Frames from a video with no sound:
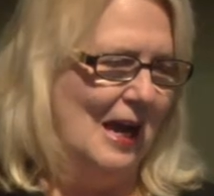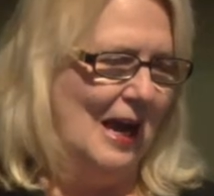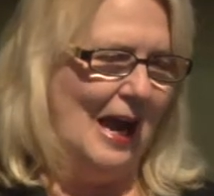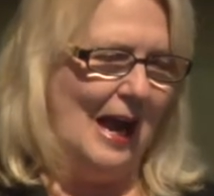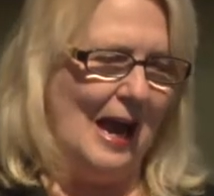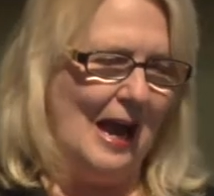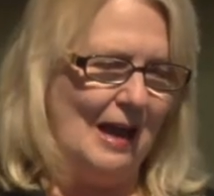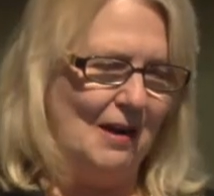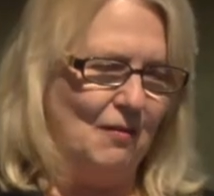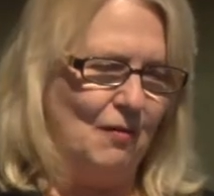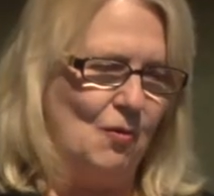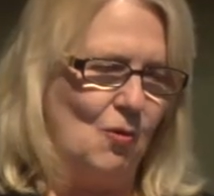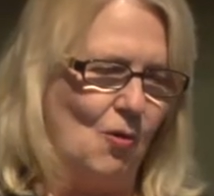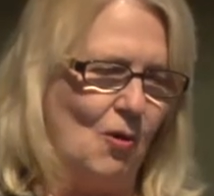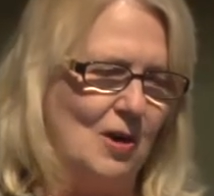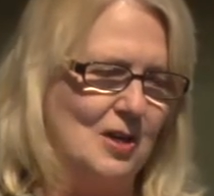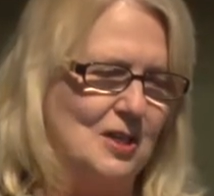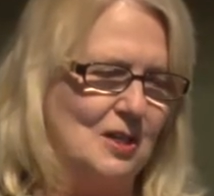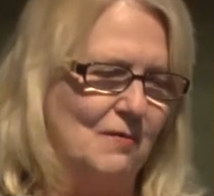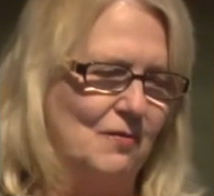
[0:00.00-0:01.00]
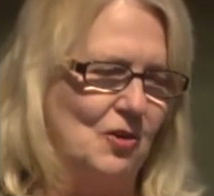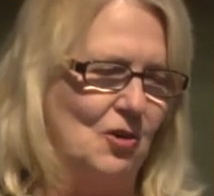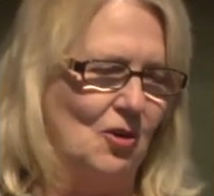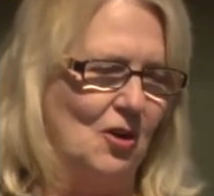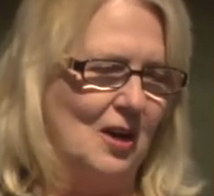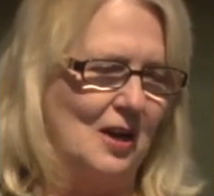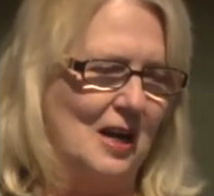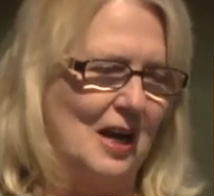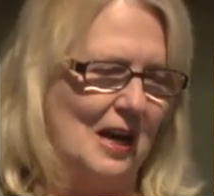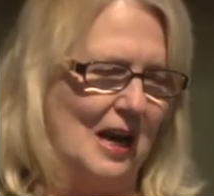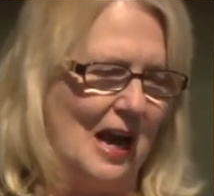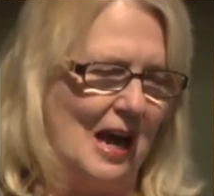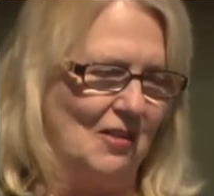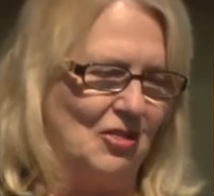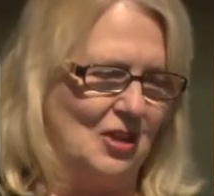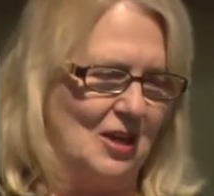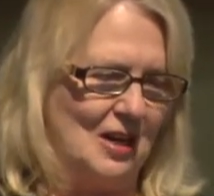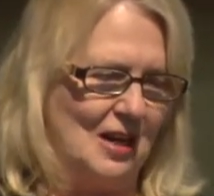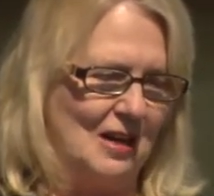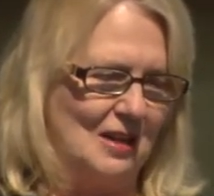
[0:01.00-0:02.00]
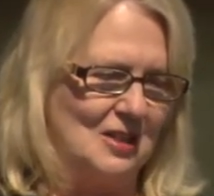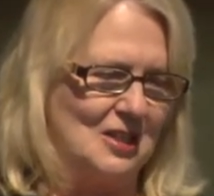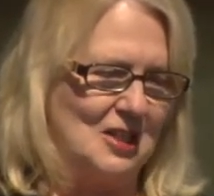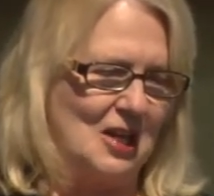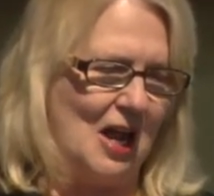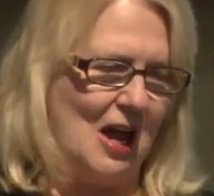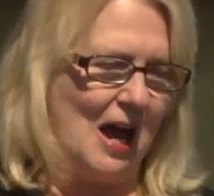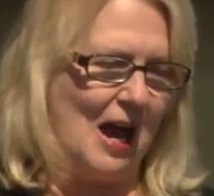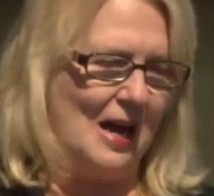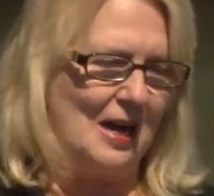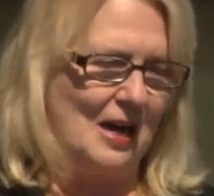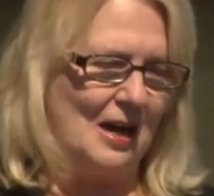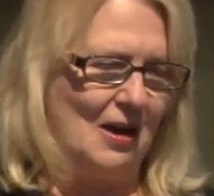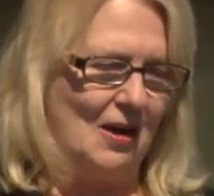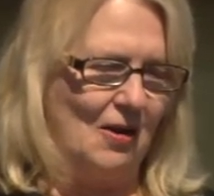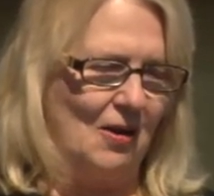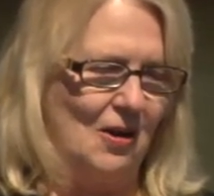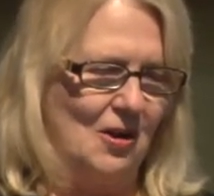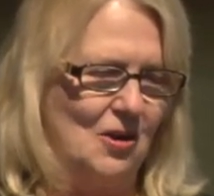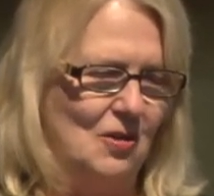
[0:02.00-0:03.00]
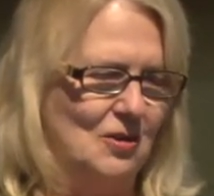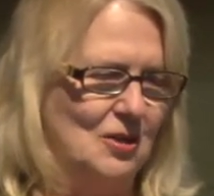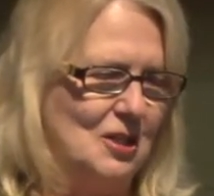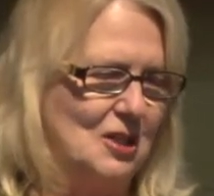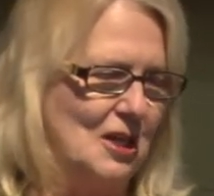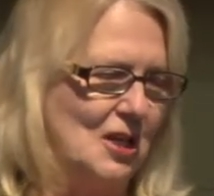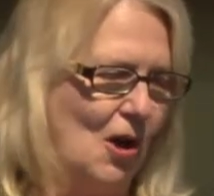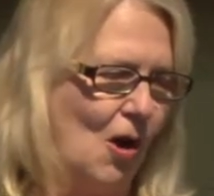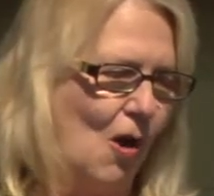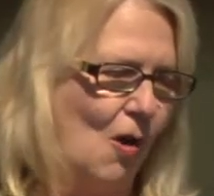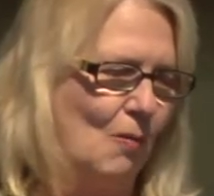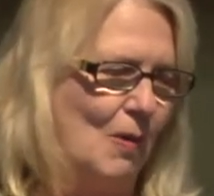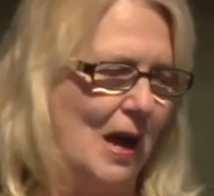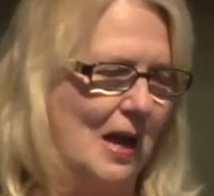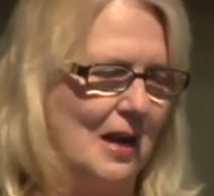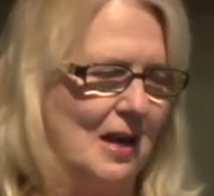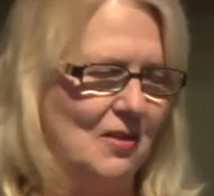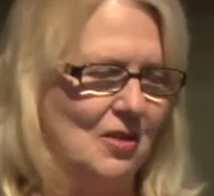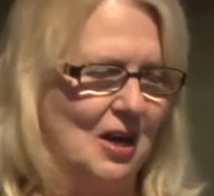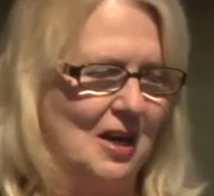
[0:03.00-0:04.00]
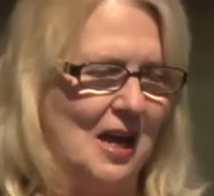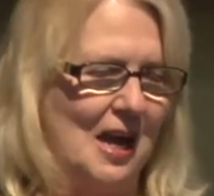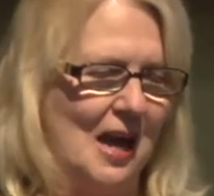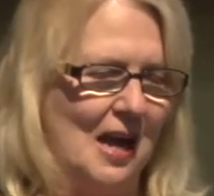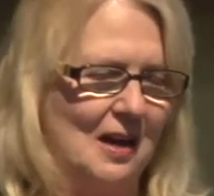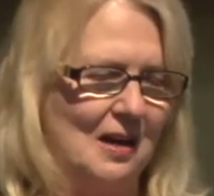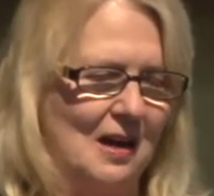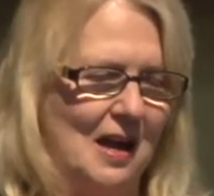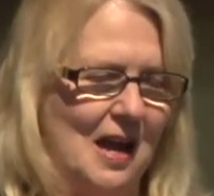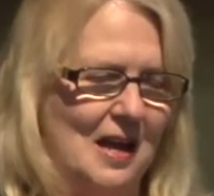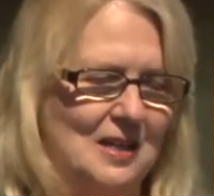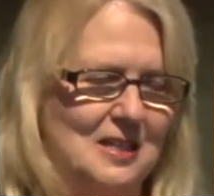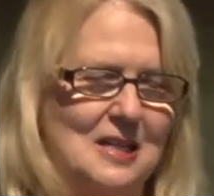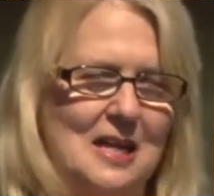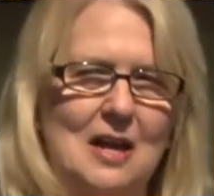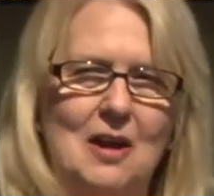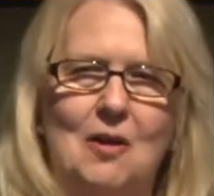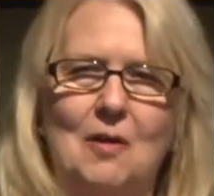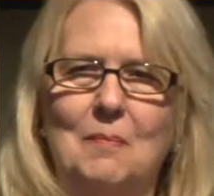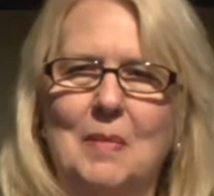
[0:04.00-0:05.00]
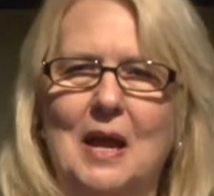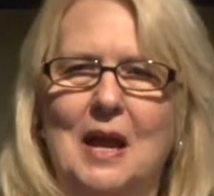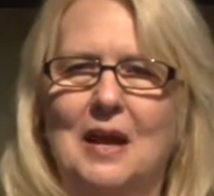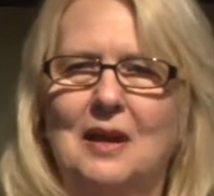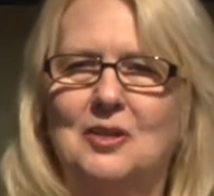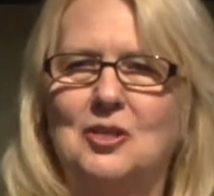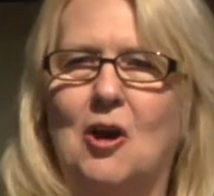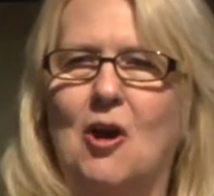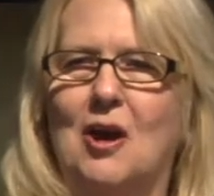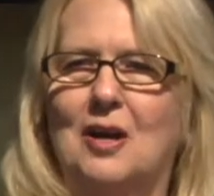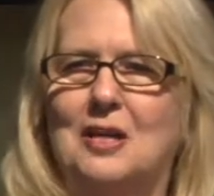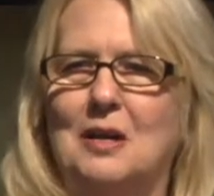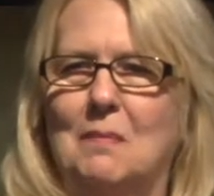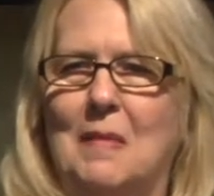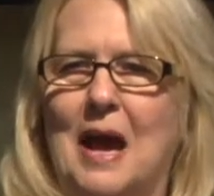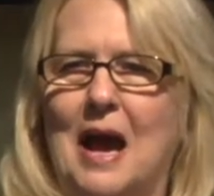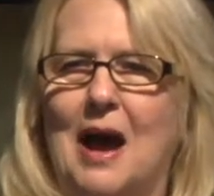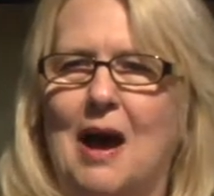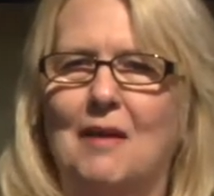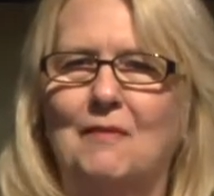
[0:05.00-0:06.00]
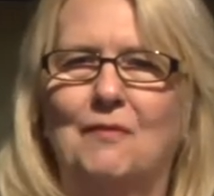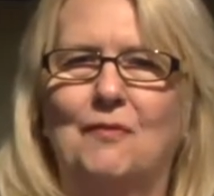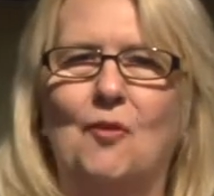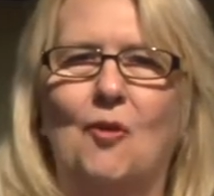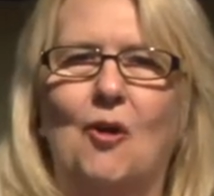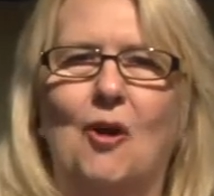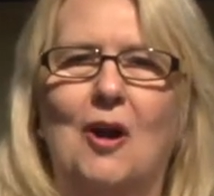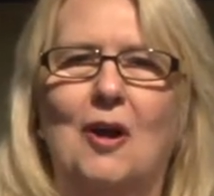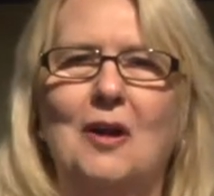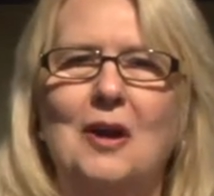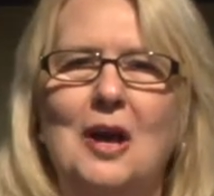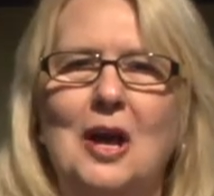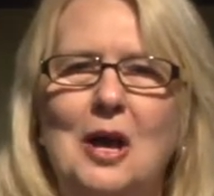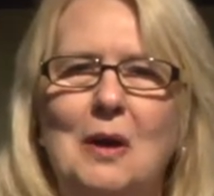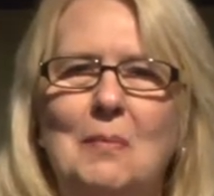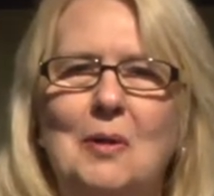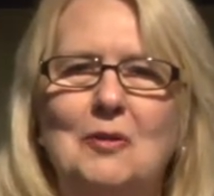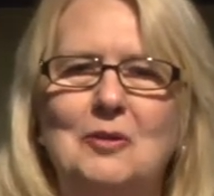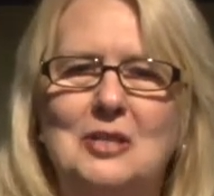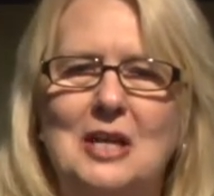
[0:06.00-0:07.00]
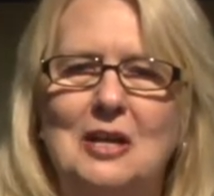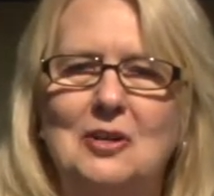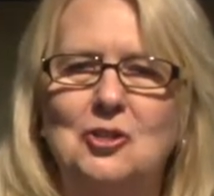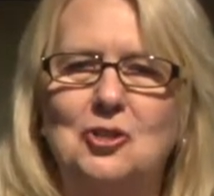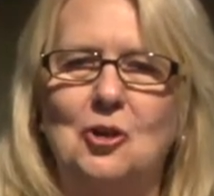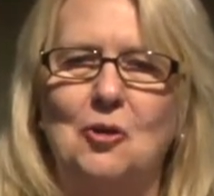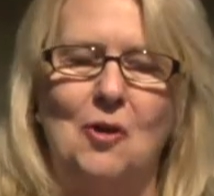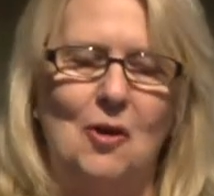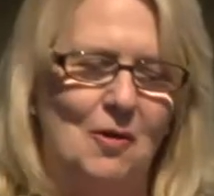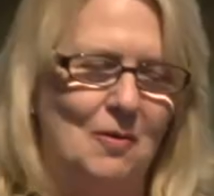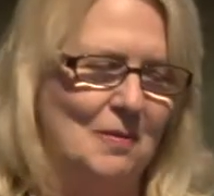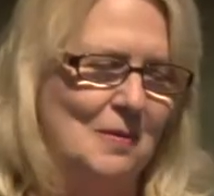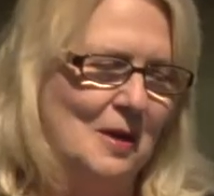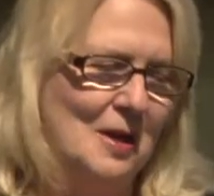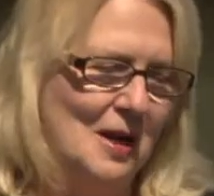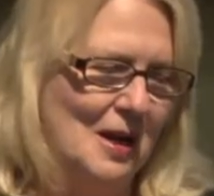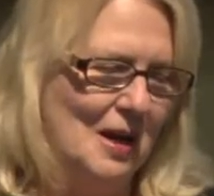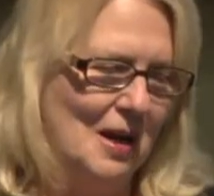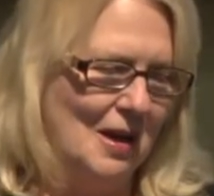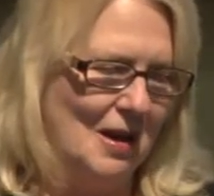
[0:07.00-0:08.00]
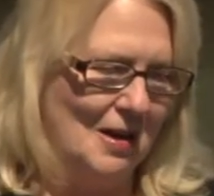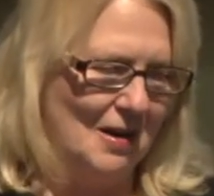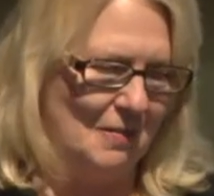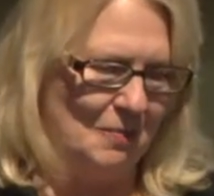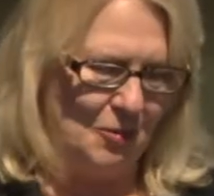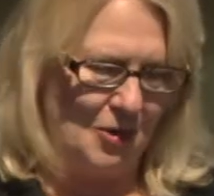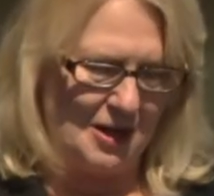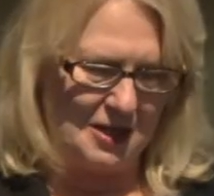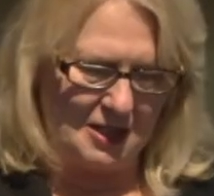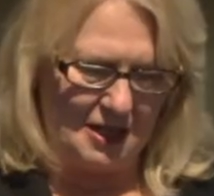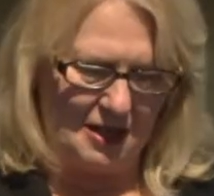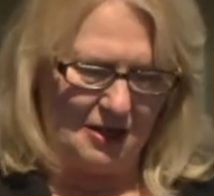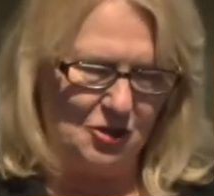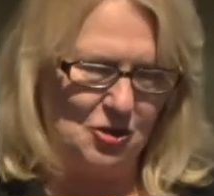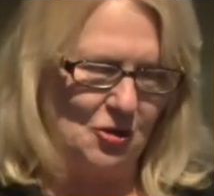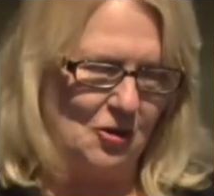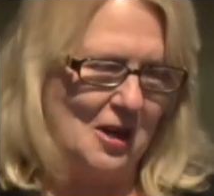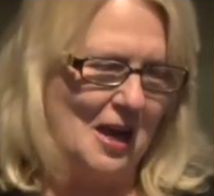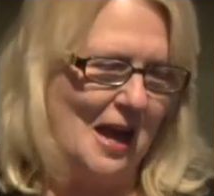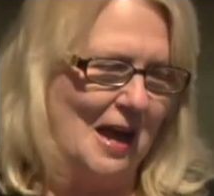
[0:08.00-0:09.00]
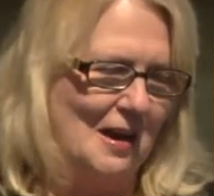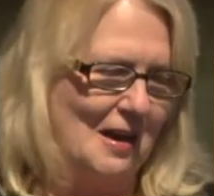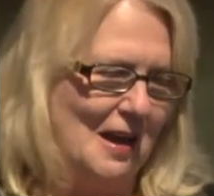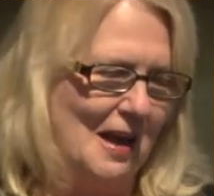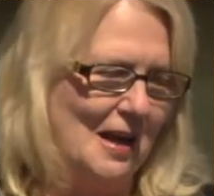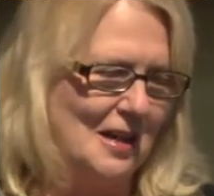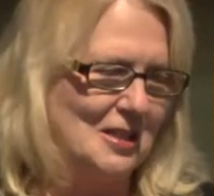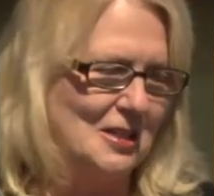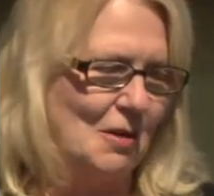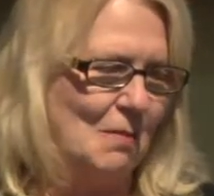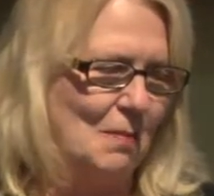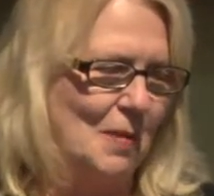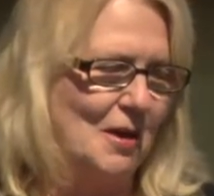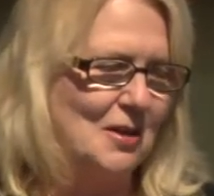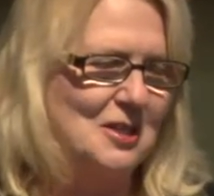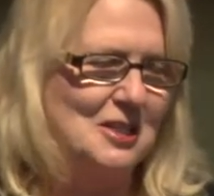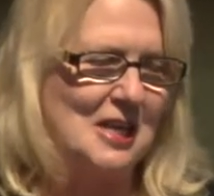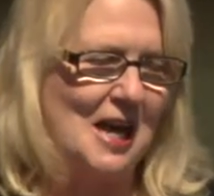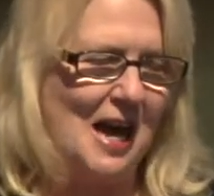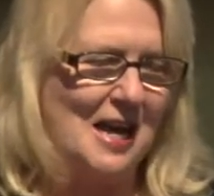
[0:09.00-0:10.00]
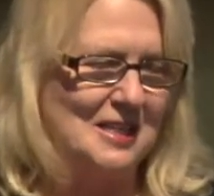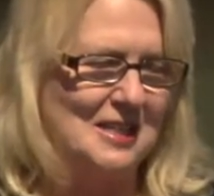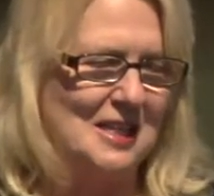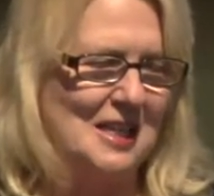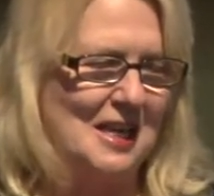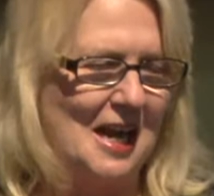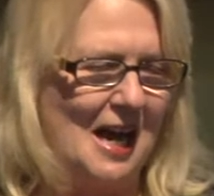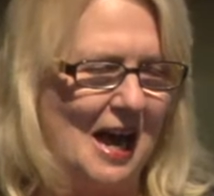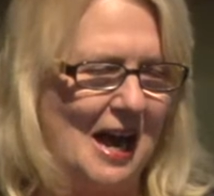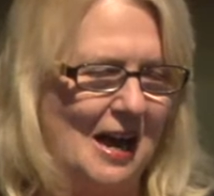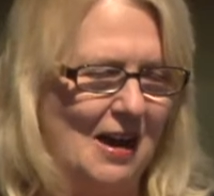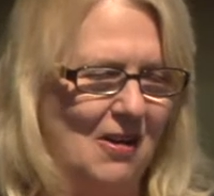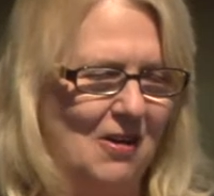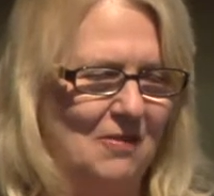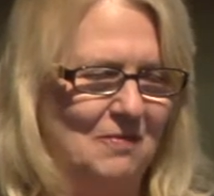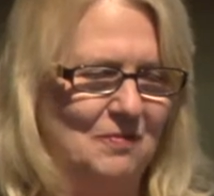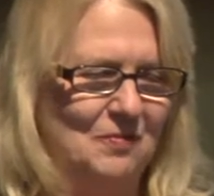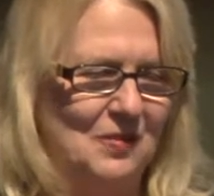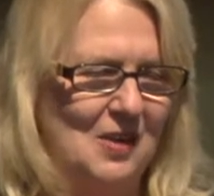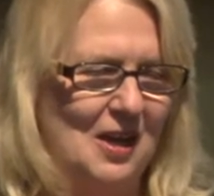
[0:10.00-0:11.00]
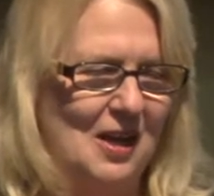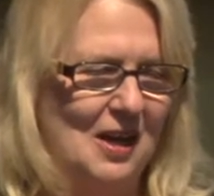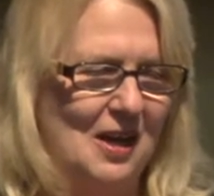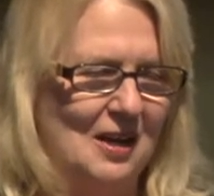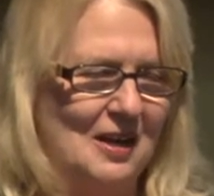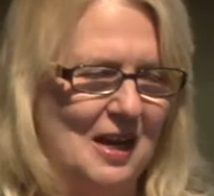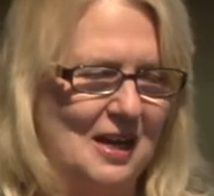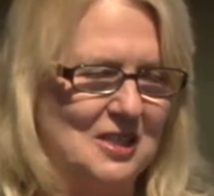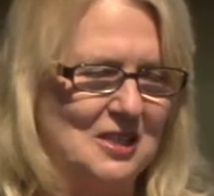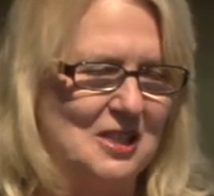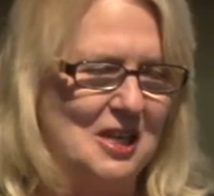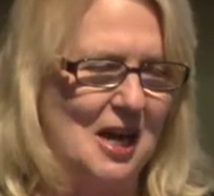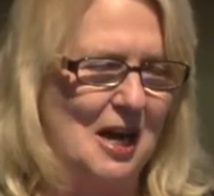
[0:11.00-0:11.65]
And of course, if you're looking at the slide here, you see already the candidates that are being talked about for potential presidential candidates on both sides of the aisle next